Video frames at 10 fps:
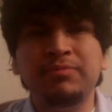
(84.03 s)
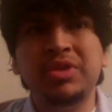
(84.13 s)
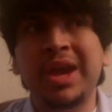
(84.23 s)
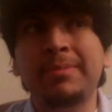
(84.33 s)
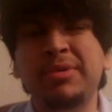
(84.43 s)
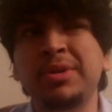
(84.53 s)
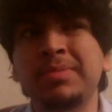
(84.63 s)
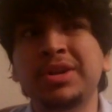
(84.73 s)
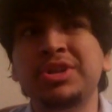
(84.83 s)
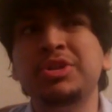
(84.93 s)
Yeah, pretty
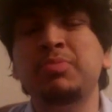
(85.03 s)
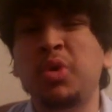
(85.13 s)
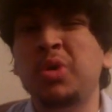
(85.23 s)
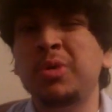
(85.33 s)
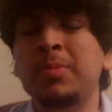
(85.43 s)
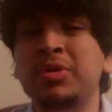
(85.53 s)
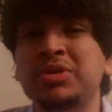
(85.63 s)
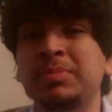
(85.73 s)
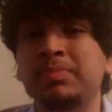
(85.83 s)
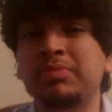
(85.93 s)
much
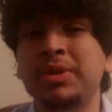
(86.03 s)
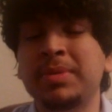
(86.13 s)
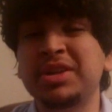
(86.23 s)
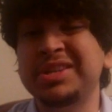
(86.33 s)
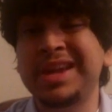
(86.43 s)
a